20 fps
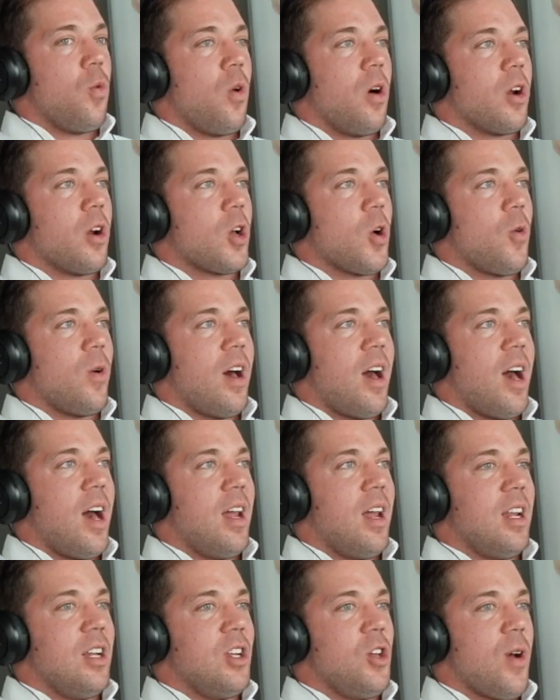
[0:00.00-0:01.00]
want to go
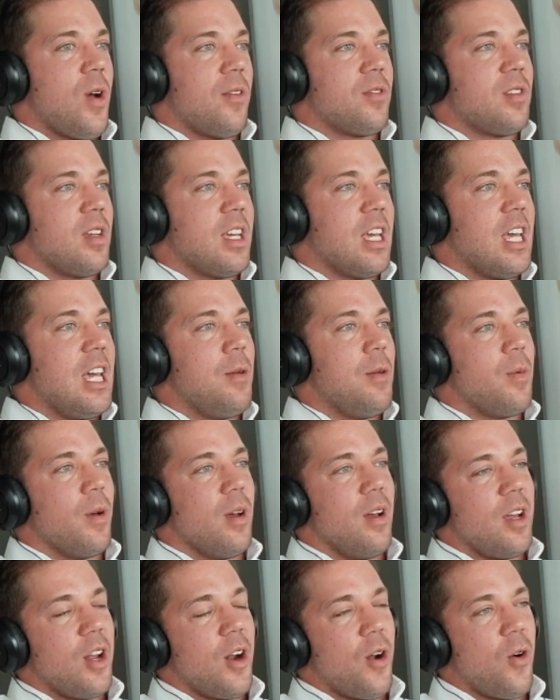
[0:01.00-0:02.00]
ahead and you have to keep
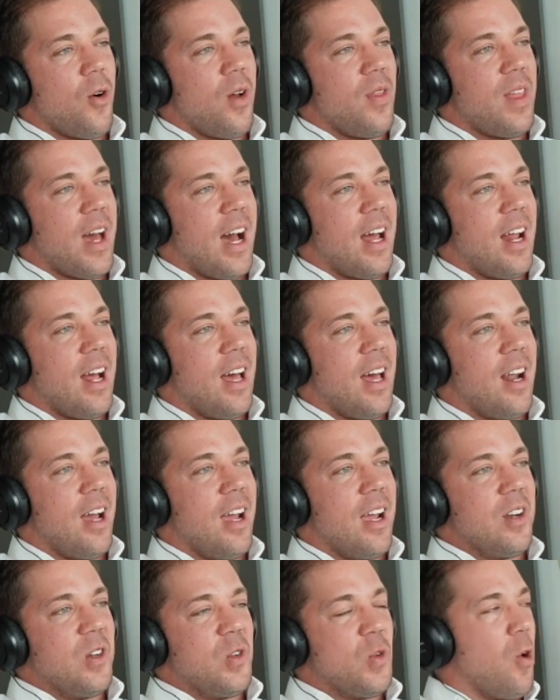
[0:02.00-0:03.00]
that at
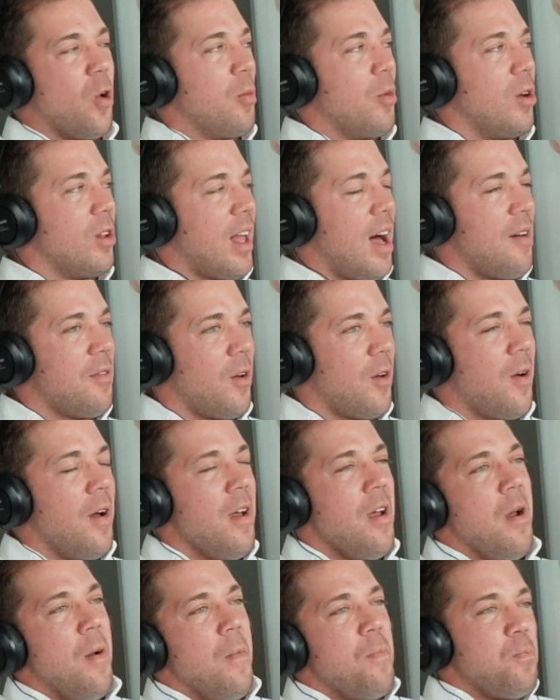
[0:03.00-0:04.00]
a normal level.
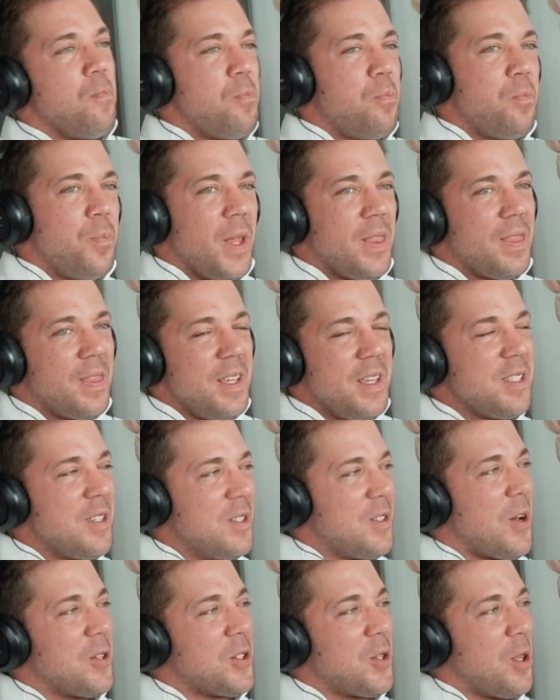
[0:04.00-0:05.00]
But this
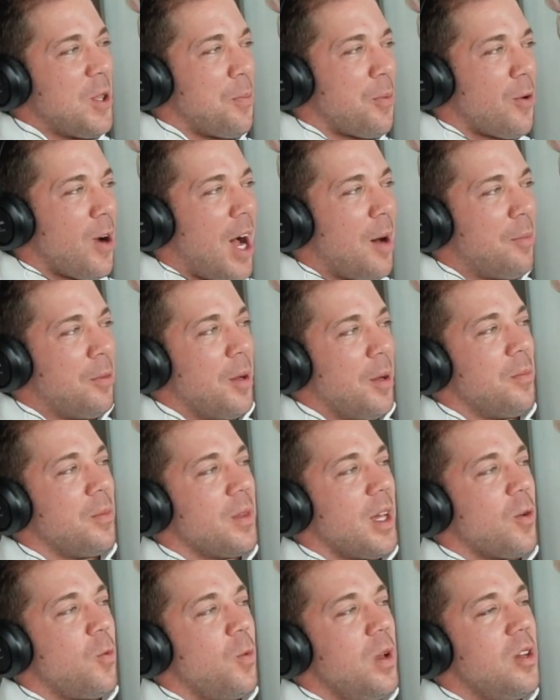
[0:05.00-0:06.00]
is also the problem.
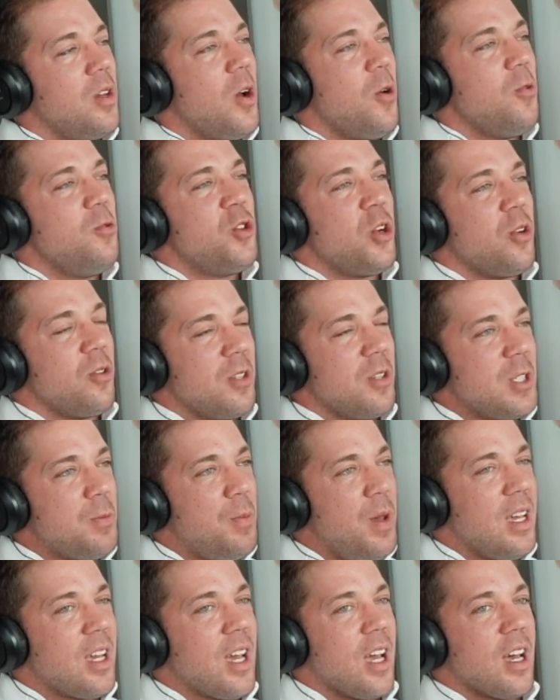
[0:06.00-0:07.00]
Like we know, generally
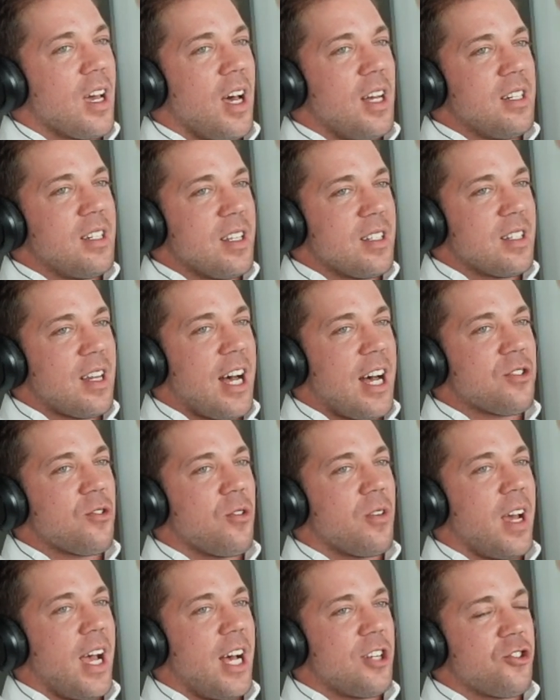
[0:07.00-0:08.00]
speaking, a
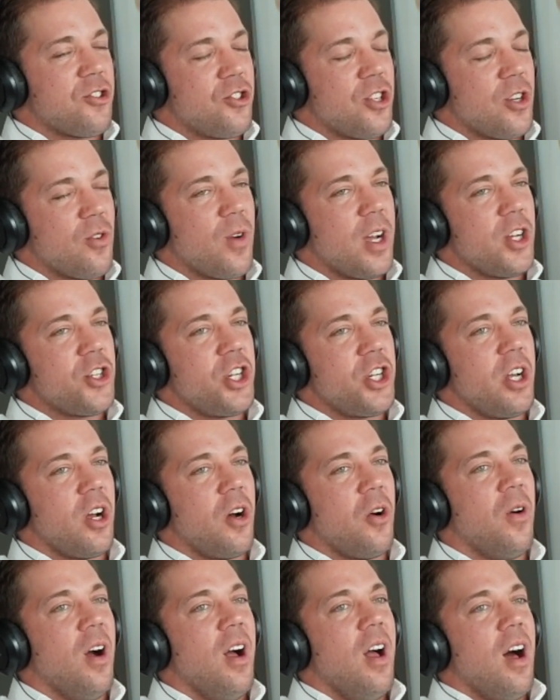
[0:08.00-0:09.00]
testosterone to estrogen
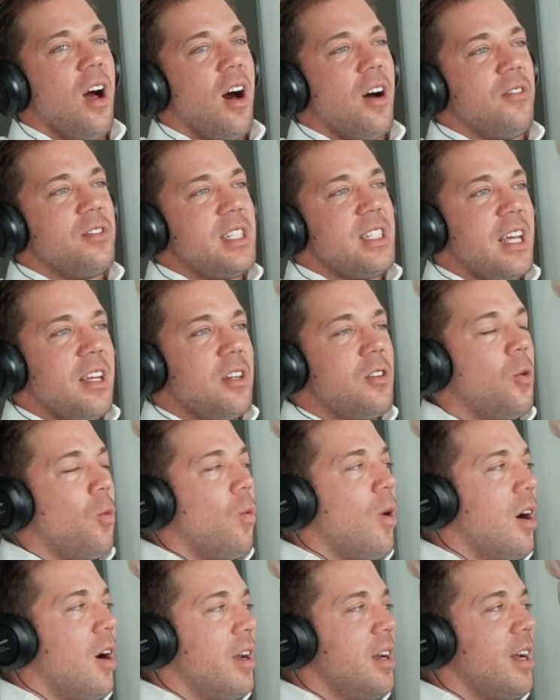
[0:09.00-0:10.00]
ratio of 10 to
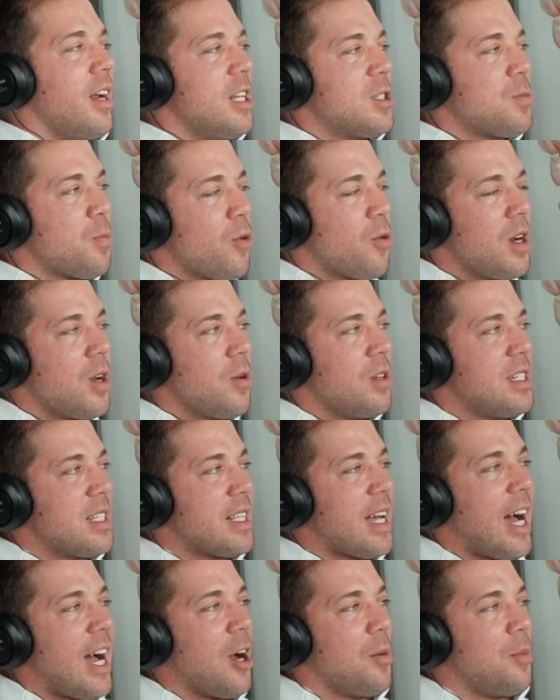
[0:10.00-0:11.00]
1 is pretty
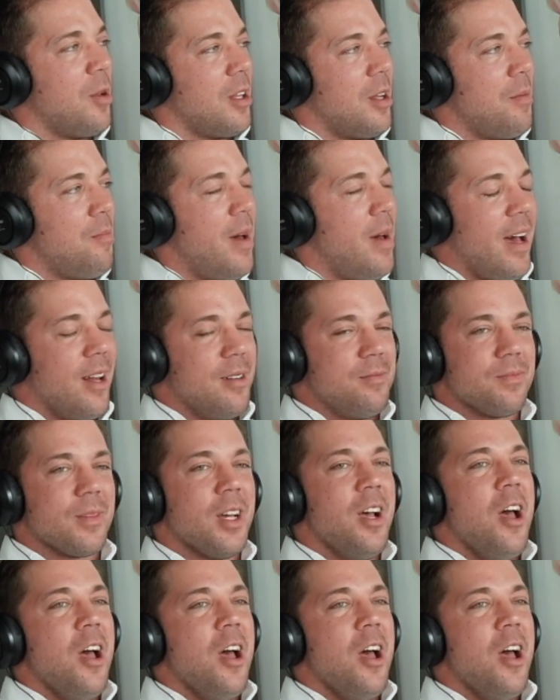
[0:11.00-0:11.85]
desirable in men.